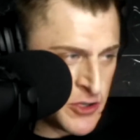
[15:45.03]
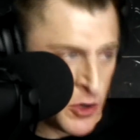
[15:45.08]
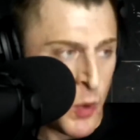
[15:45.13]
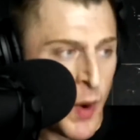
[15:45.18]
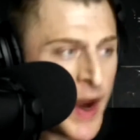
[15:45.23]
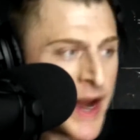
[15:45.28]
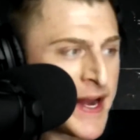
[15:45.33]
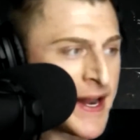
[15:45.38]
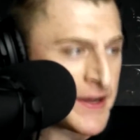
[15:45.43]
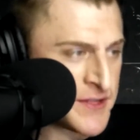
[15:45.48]
The
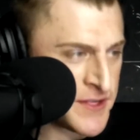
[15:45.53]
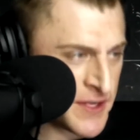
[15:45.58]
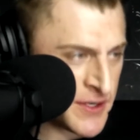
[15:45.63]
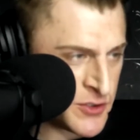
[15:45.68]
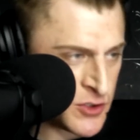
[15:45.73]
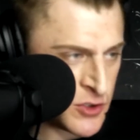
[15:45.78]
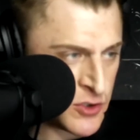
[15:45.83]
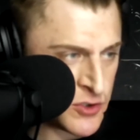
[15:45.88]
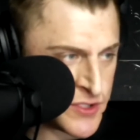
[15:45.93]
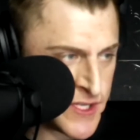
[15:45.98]
White House on
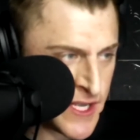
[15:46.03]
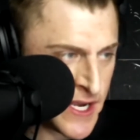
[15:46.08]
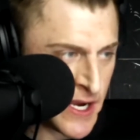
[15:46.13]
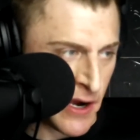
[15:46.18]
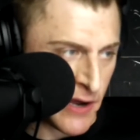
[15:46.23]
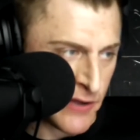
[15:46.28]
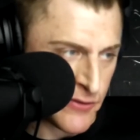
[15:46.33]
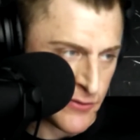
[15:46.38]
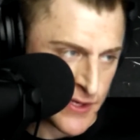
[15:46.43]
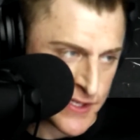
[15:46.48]
Tuesday
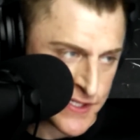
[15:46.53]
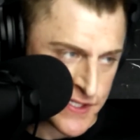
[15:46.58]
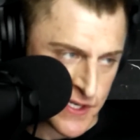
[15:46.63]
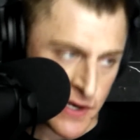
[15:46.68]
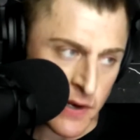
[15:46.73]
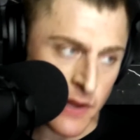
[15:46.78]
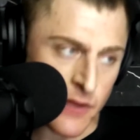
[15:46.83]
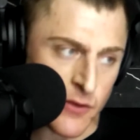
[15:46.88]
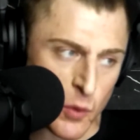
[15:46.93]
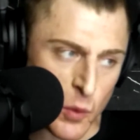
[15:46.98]
authorized
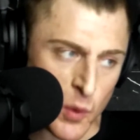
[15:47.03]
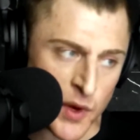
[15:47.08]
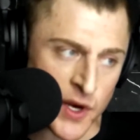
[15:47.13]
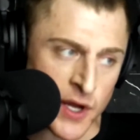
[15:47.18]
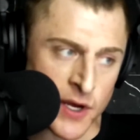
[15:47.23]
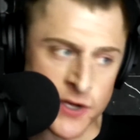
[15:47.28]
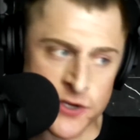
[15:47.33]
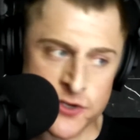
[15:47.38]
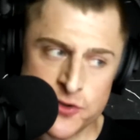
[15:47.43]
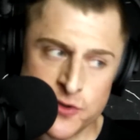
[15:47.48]
another
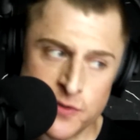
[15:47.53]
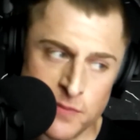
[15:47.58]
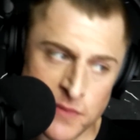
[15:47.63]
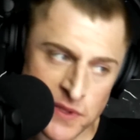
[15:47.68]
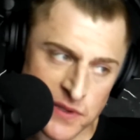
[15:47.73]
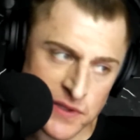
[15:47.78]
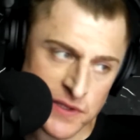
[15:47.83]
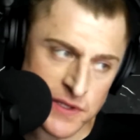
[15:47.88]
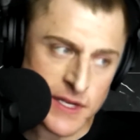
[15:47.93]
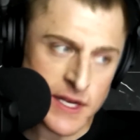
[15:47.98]
$100
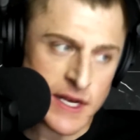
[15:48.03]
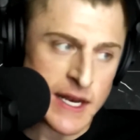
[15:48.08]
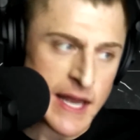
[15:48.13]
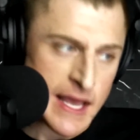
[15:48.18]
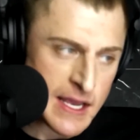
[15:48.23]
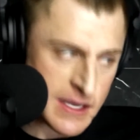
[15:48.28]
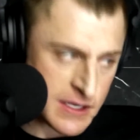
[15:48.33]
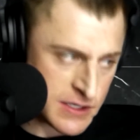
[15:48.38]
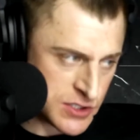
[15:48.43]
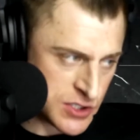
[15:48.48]
million in
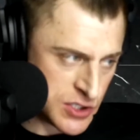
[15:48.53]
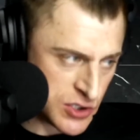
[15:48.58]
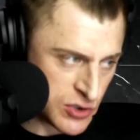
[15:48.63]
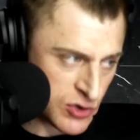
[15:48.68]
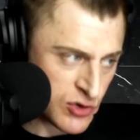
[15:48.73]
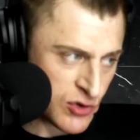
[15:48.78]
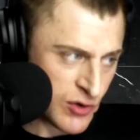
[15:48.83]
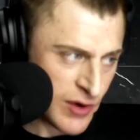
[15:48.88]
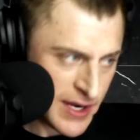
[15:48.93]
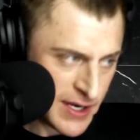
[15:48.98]
aid to
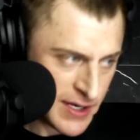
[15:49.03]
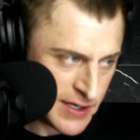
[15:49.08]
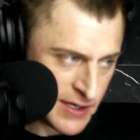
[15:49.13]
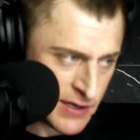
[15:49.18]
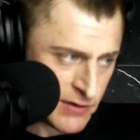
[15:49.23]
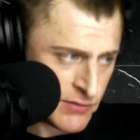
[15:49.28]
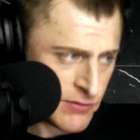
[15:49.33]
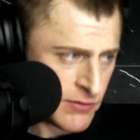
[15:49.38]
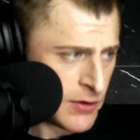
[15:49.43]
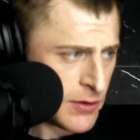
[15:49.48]
Ukraine
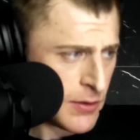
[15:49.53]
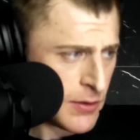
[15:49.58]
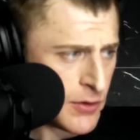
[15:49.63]
in